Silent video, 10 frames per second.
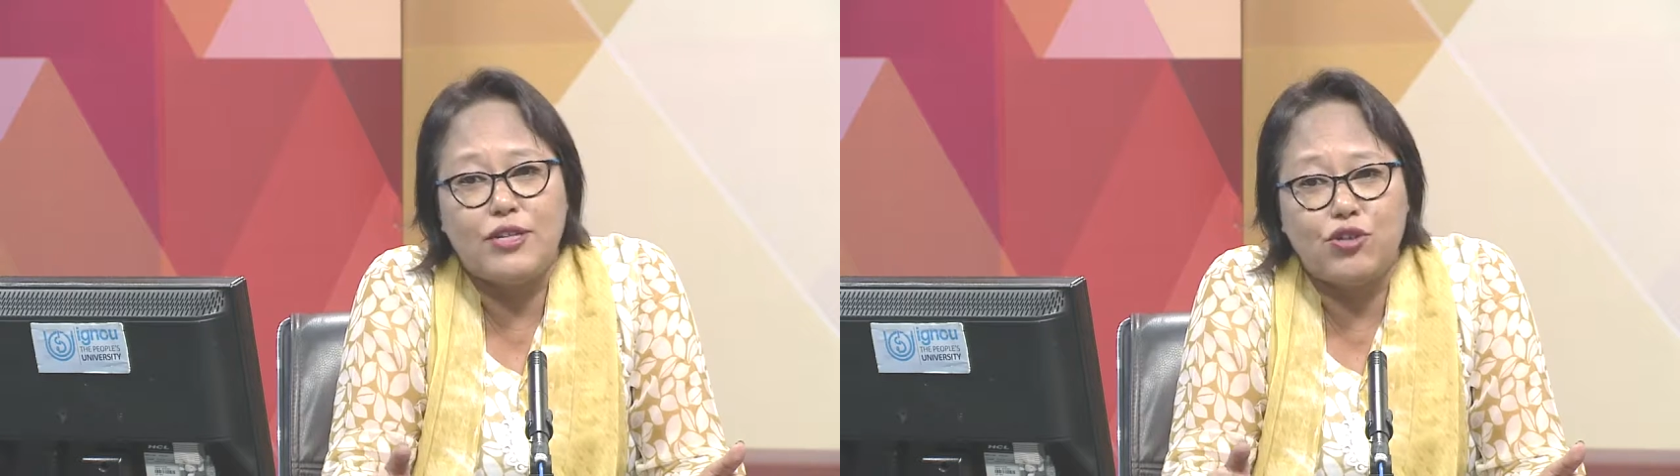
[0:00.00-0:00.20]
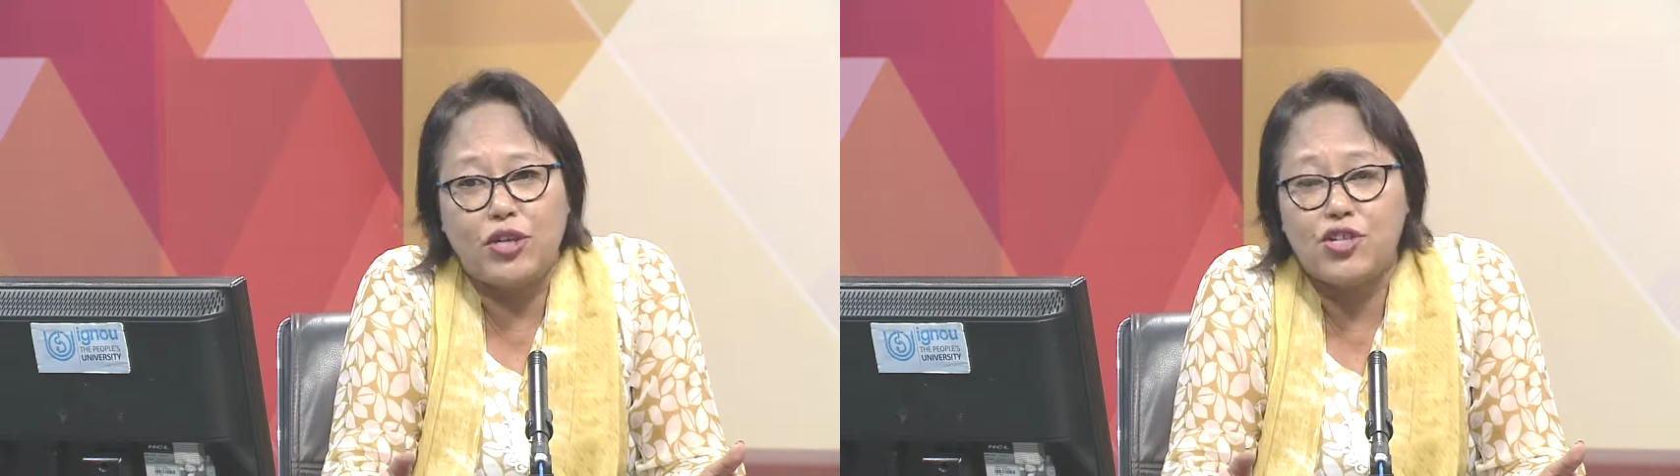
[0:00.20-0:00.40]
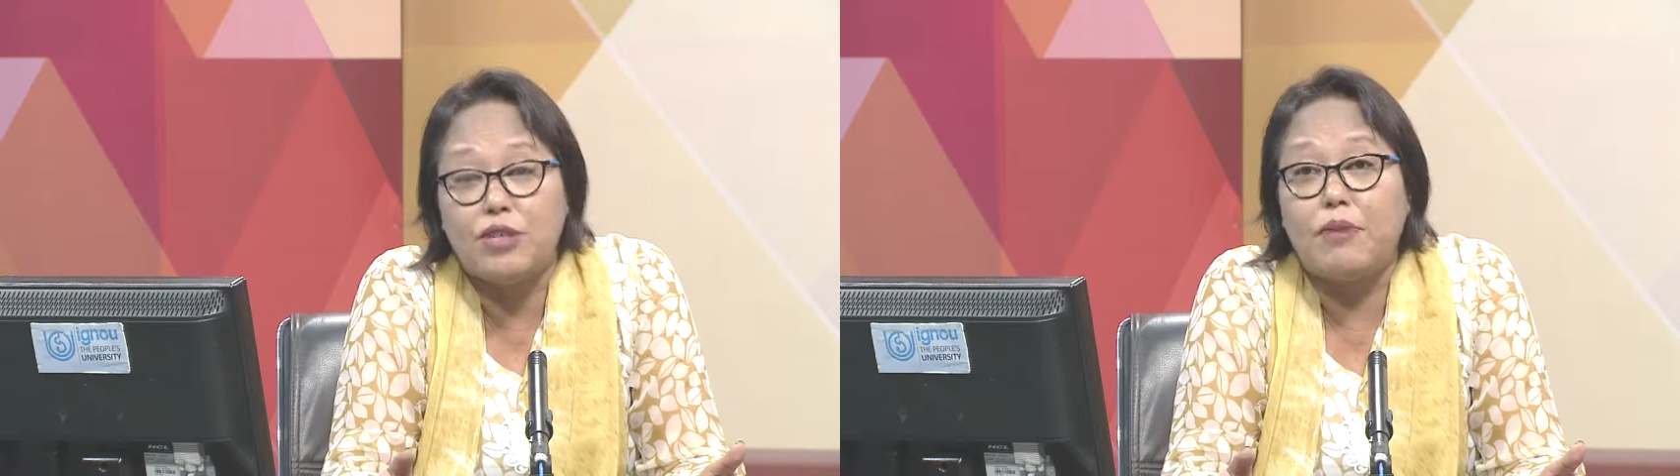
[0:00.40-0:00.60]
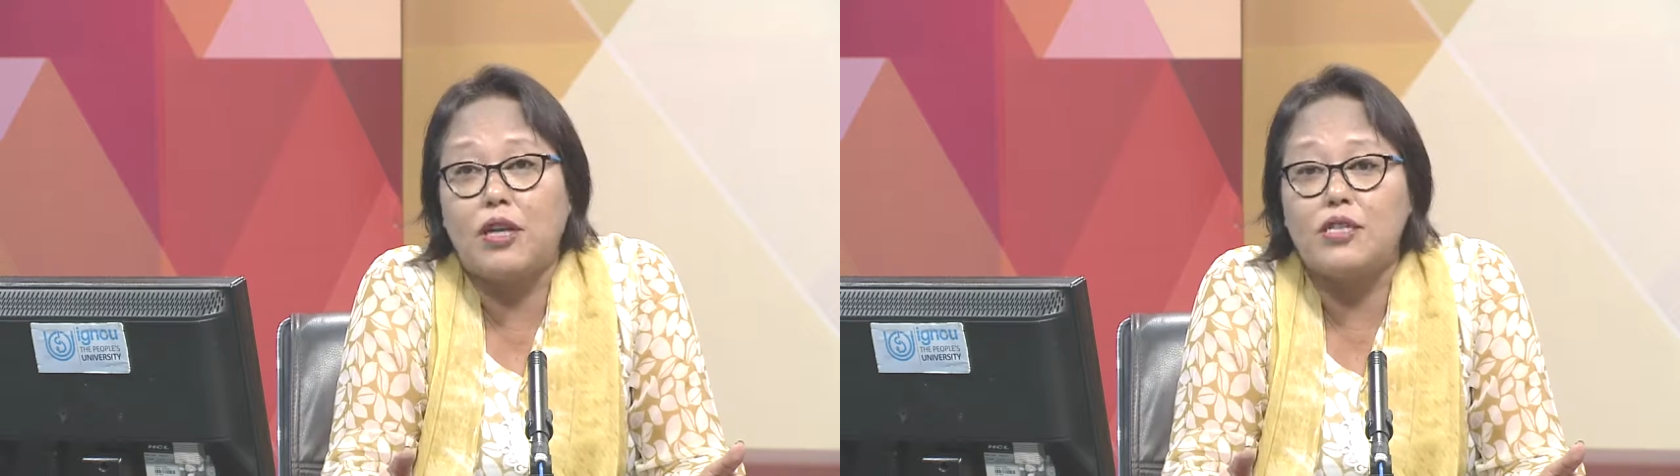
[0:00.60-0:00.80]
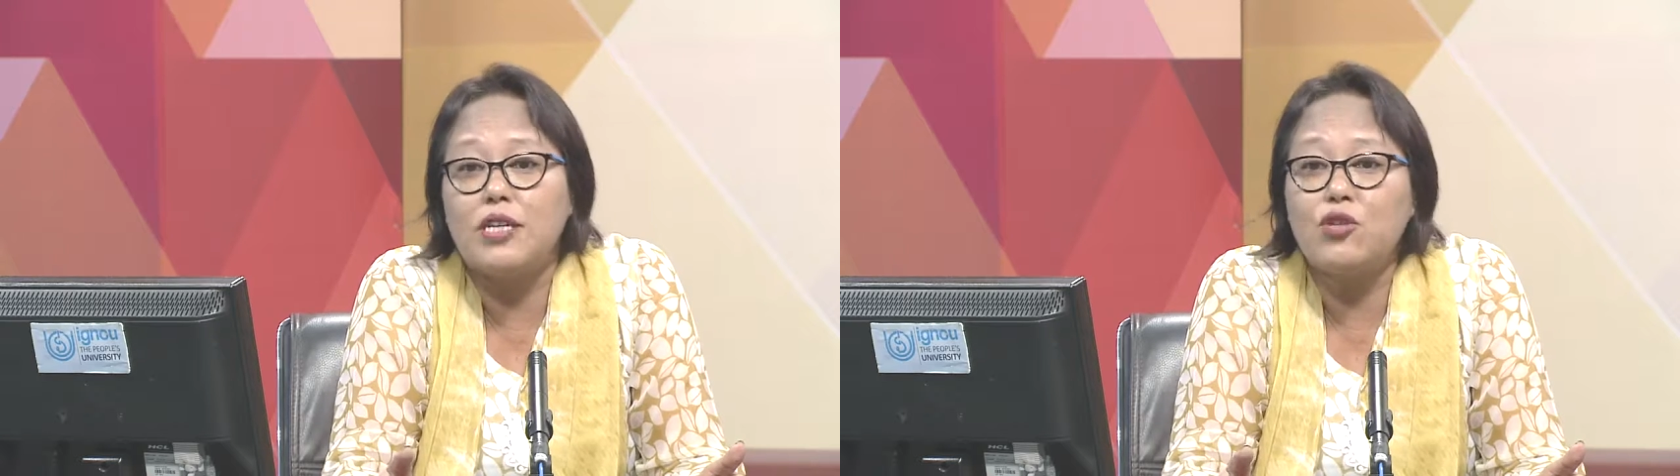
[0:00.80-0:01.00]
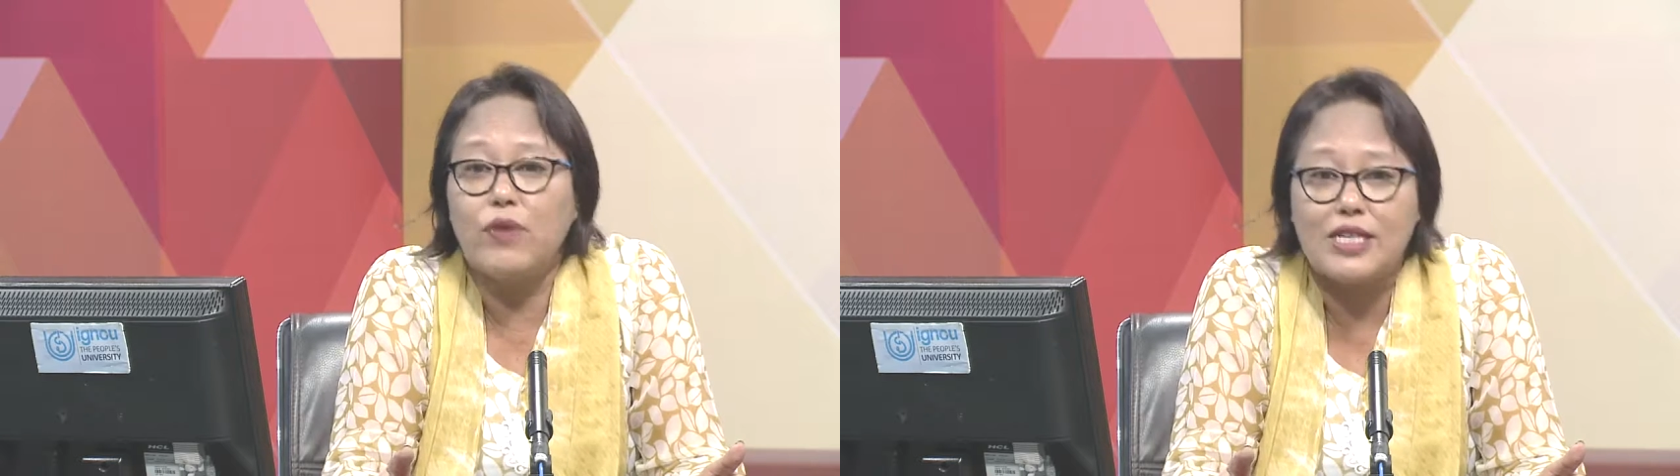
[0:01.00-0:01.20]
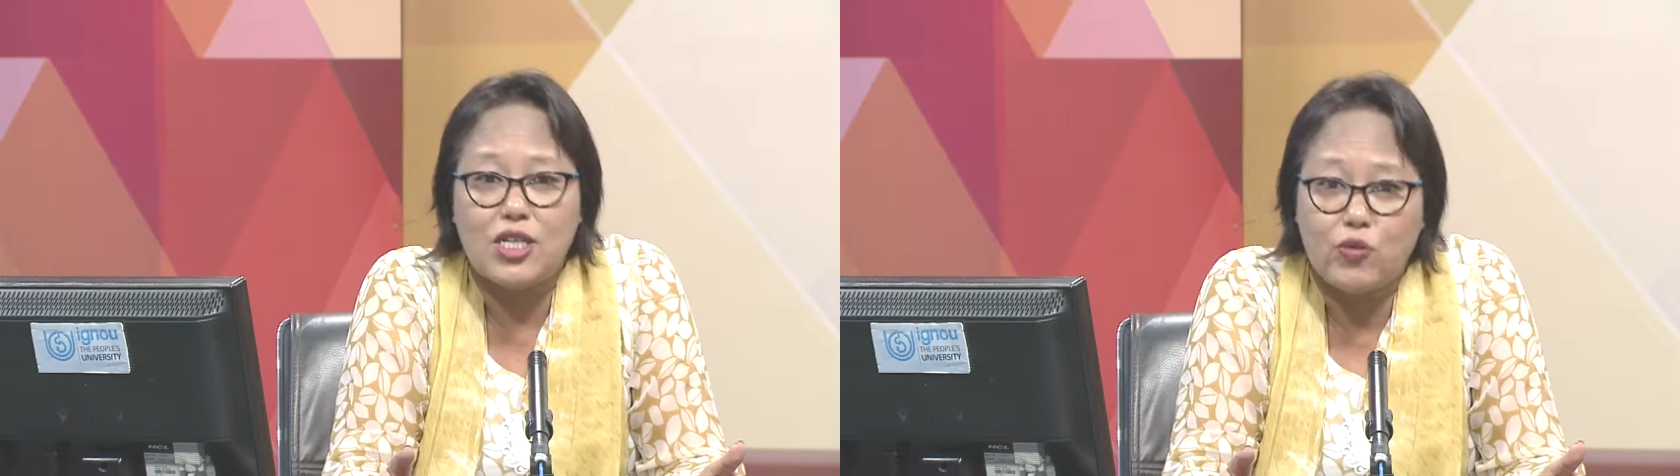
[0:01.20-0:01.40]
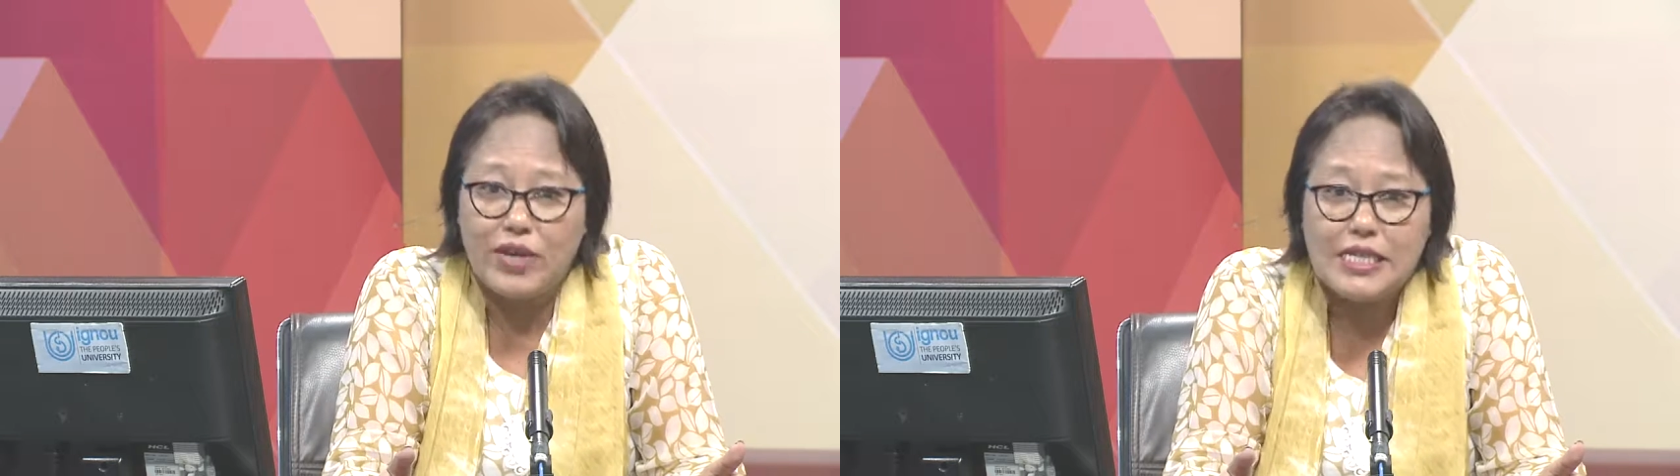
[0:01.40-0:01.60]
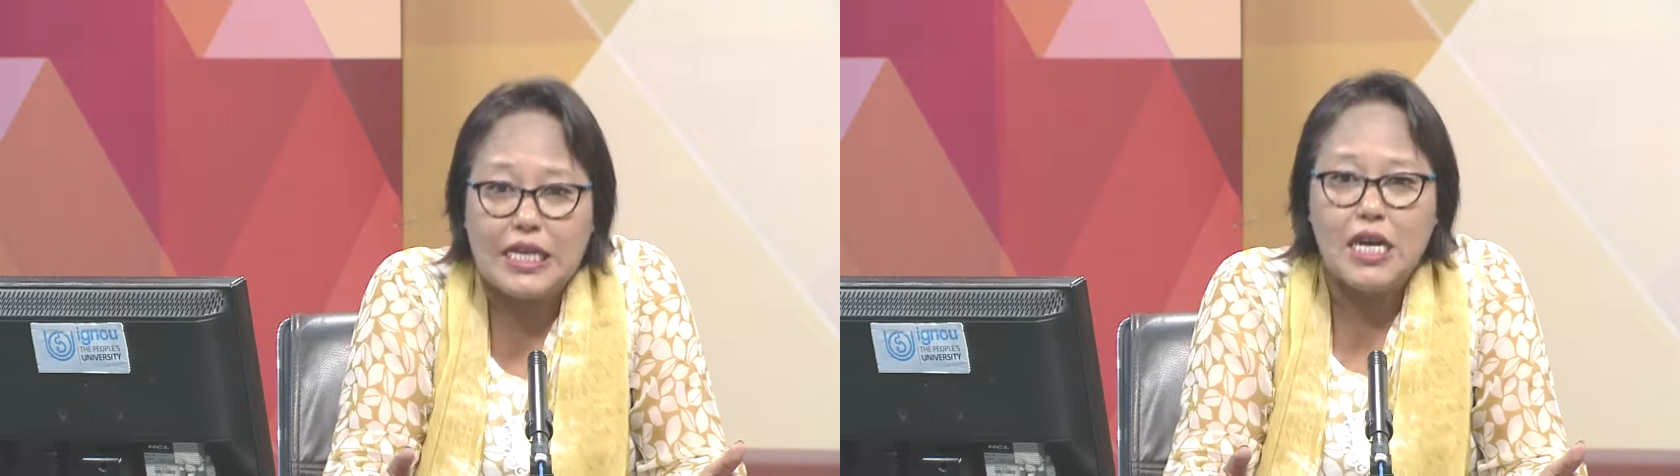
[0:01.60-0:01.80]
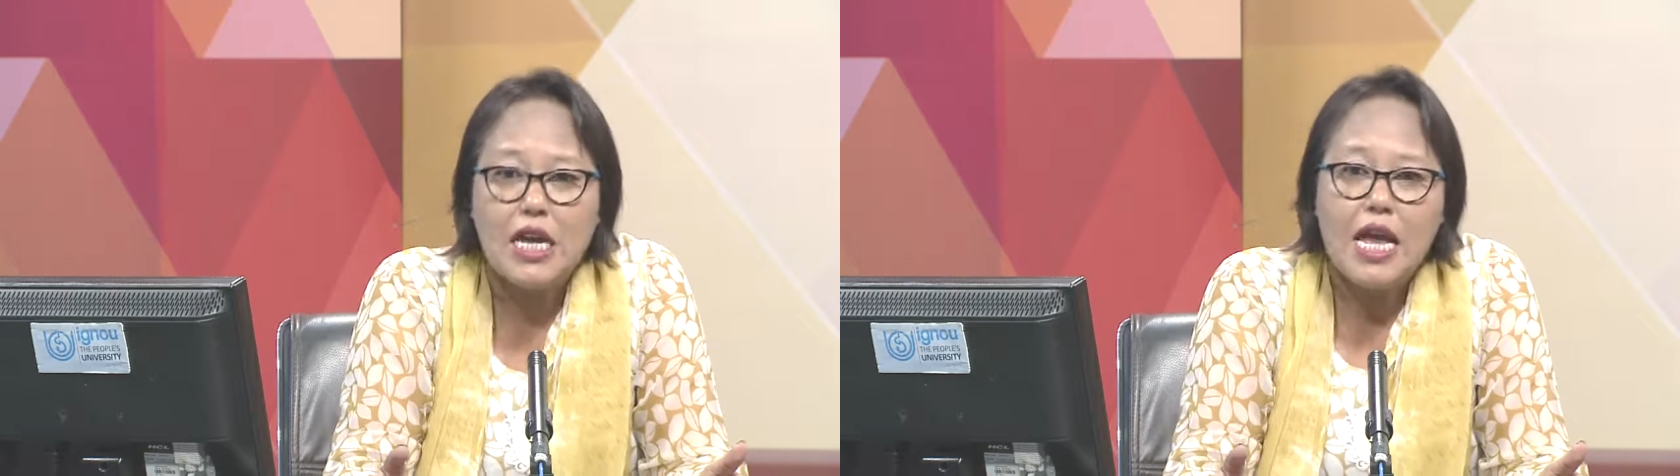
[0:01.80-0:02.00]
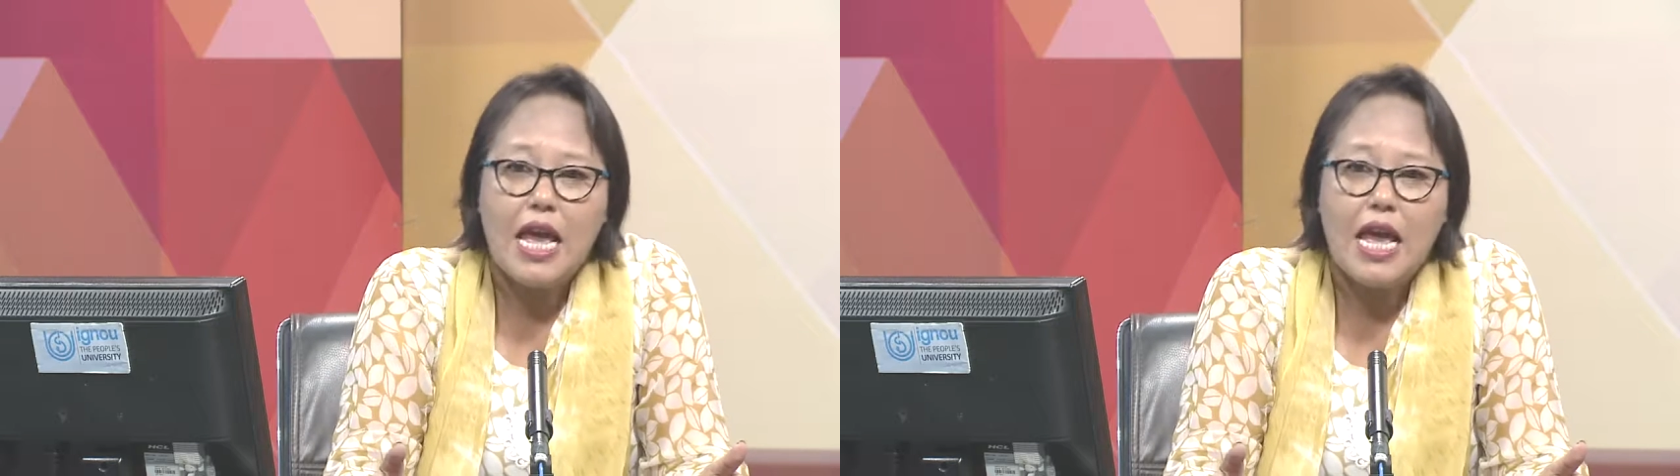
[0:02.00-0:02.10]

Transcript: education policy 2020